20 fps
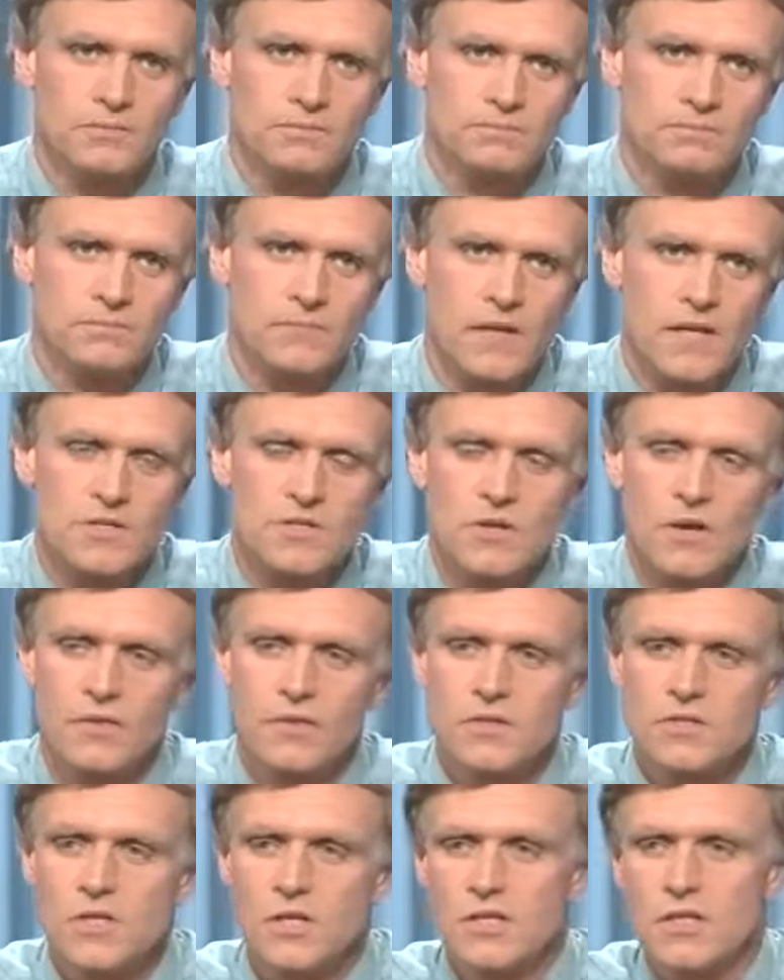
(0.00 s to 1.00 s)
a couple years
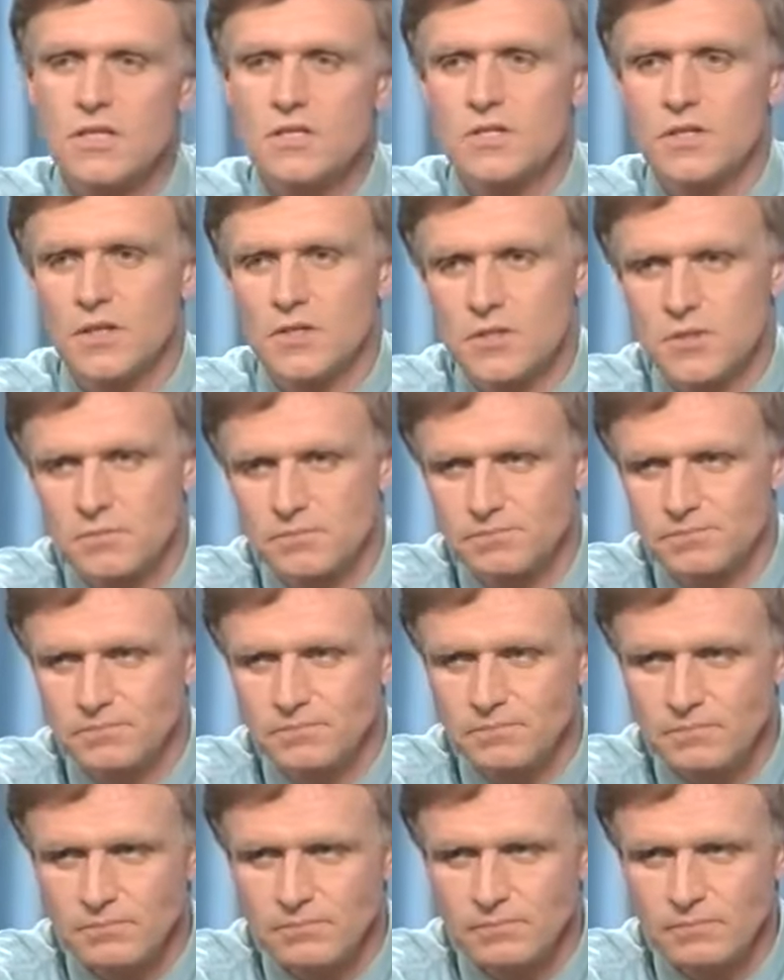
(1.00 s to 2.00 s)
ago. I saw
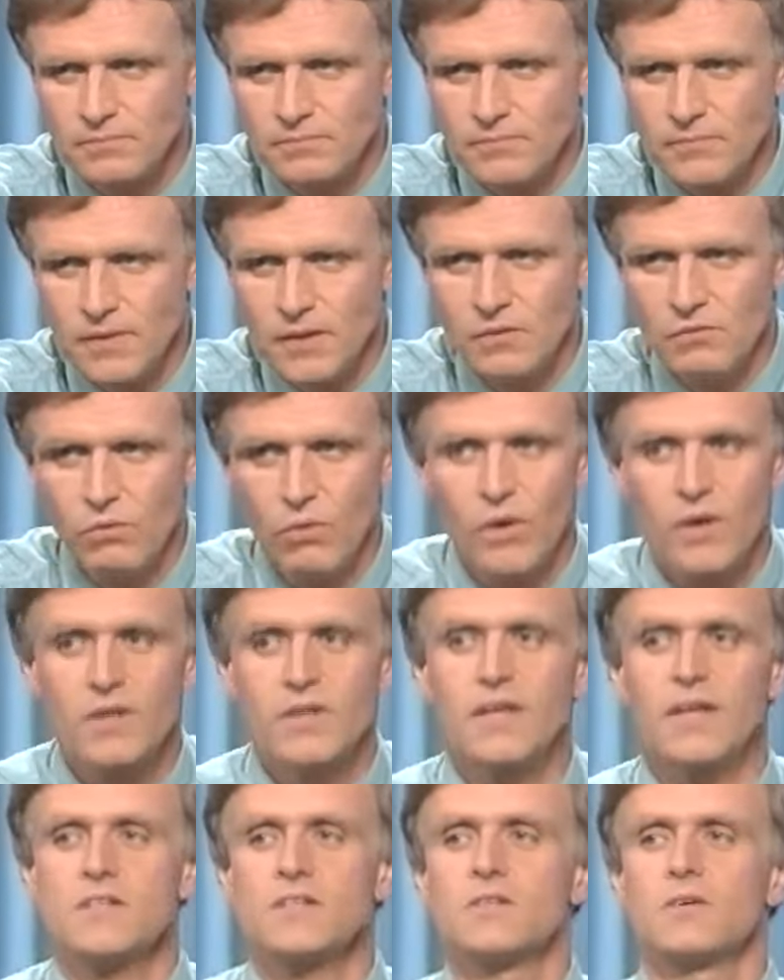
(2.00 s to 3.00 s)
the statistics
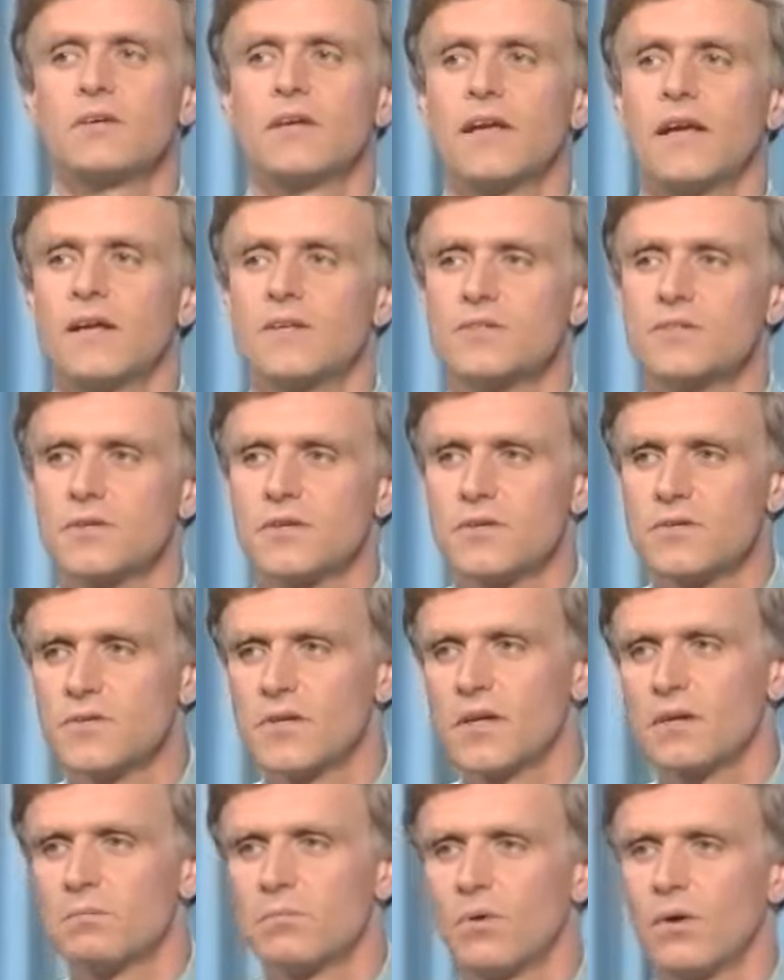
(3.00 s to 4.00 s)
for
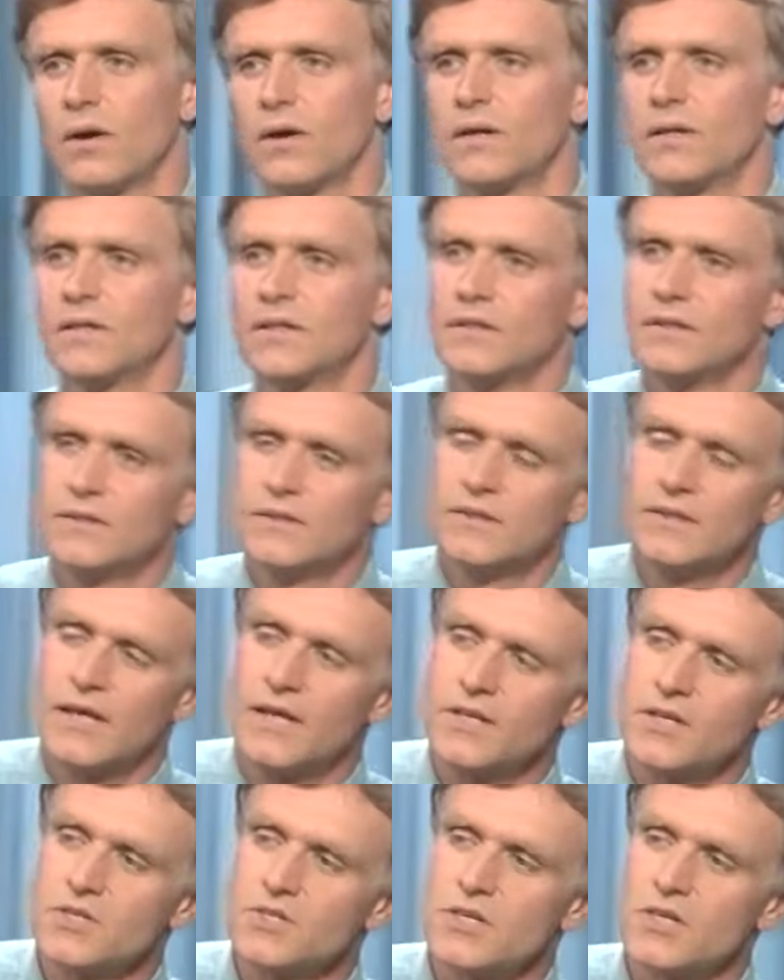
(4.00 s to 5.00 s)
intestinal cancer in
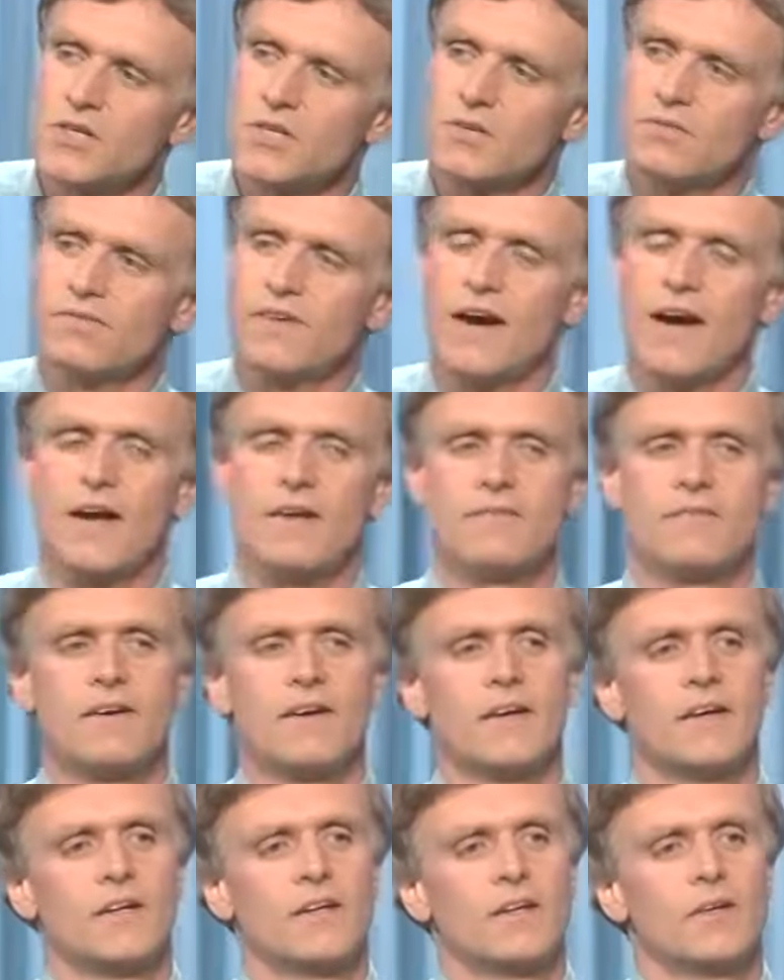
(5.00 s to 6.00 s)
Singapore.
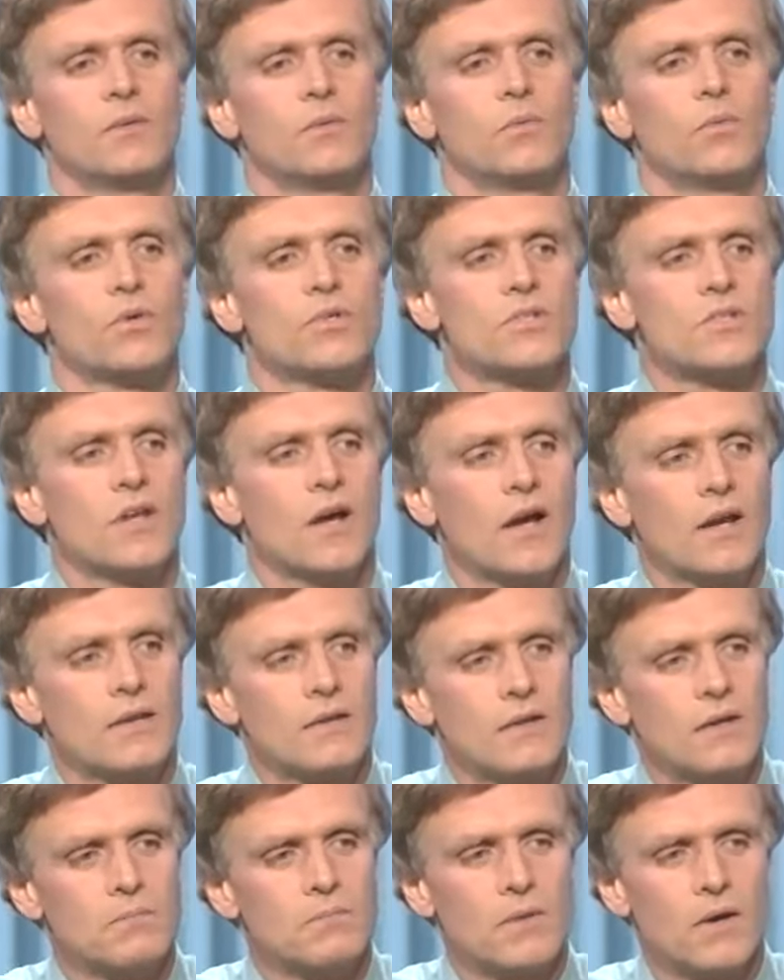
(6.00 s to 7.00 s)
1965
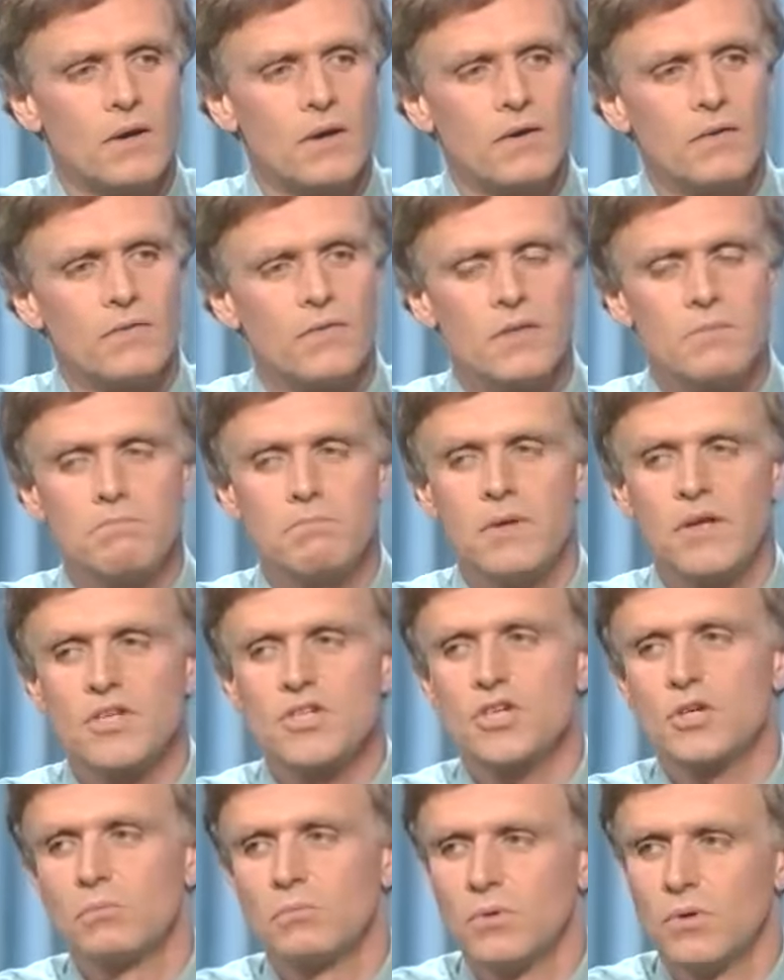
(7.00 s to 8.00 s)
was
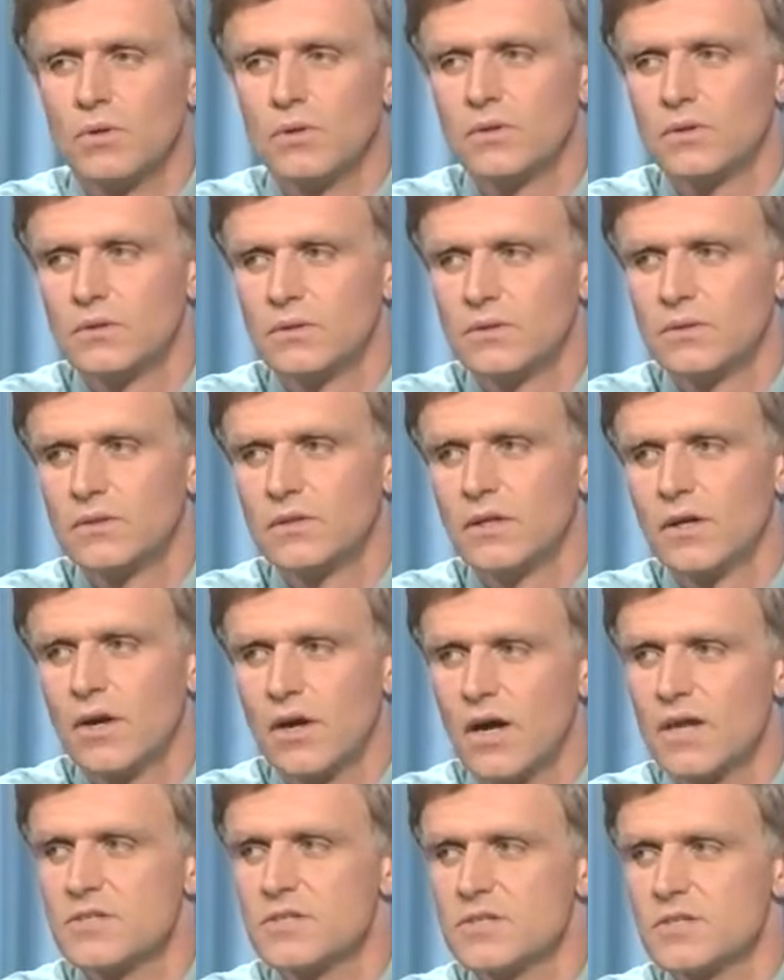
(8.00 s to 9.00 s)
not among the
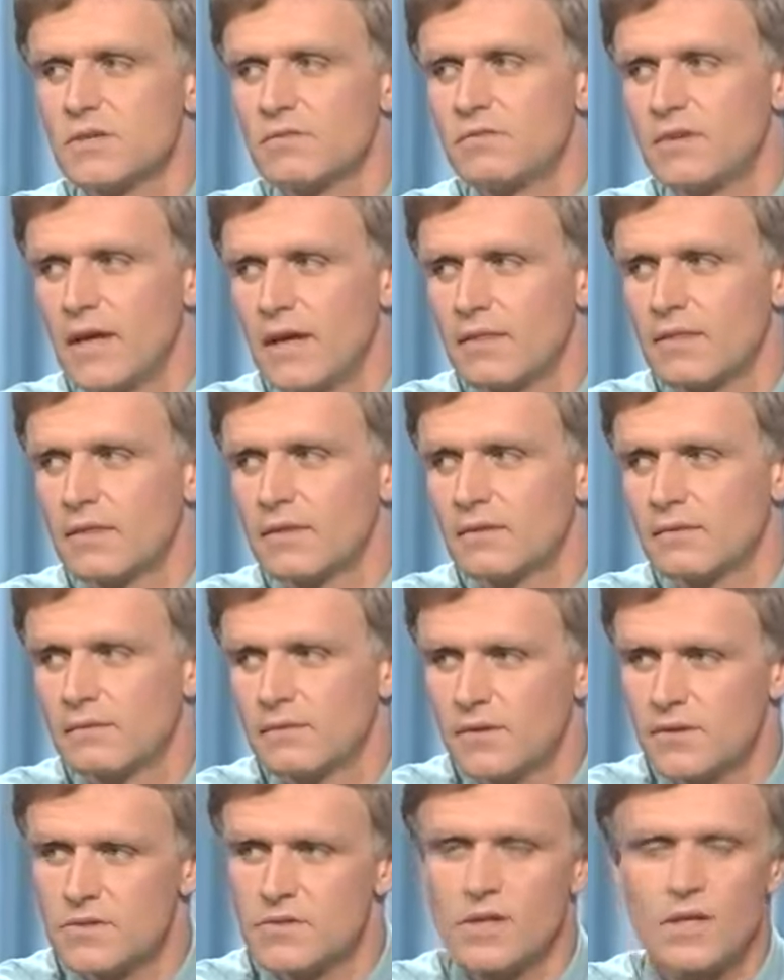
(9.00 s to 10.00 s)
mentionable
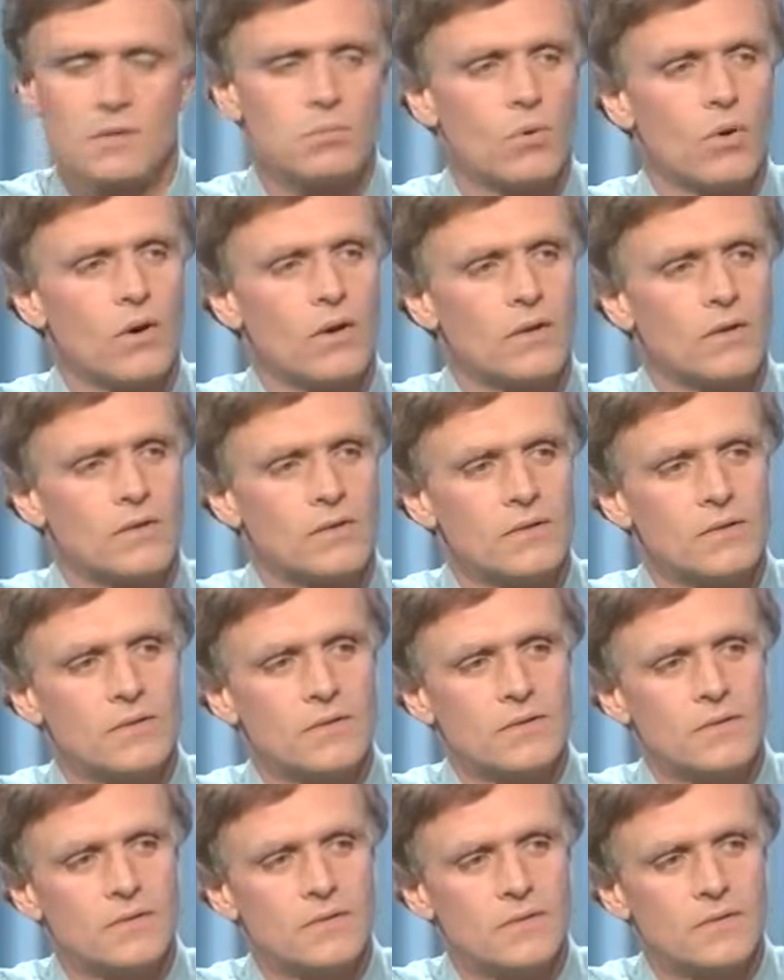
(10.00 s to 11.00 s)
causes of death
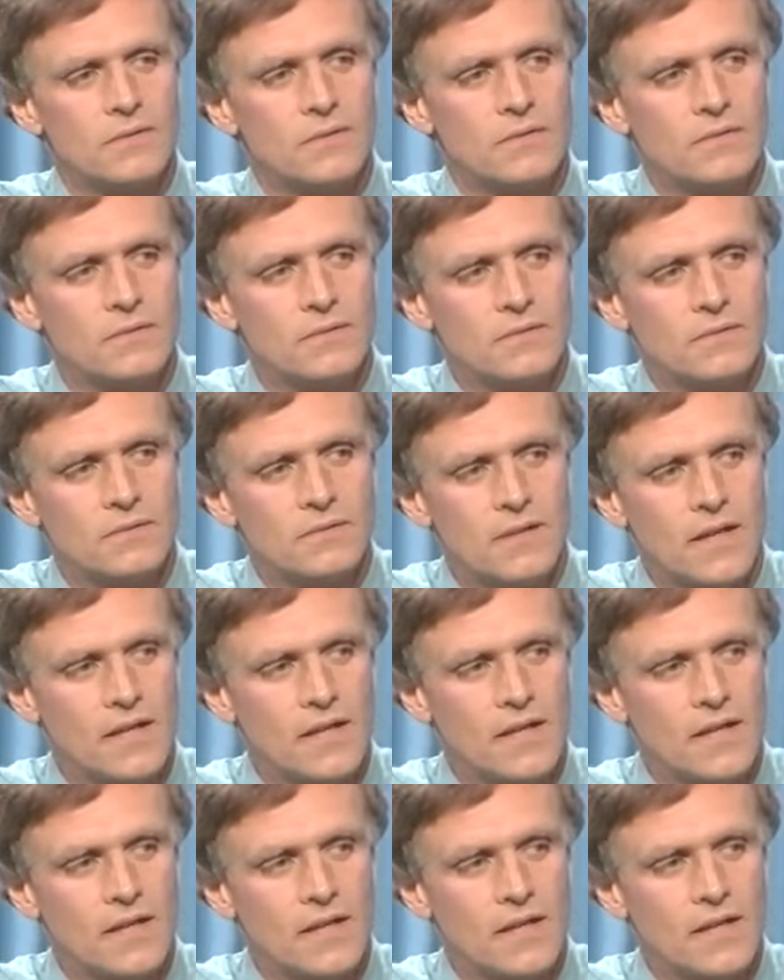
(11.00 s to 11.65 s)
in Singapore.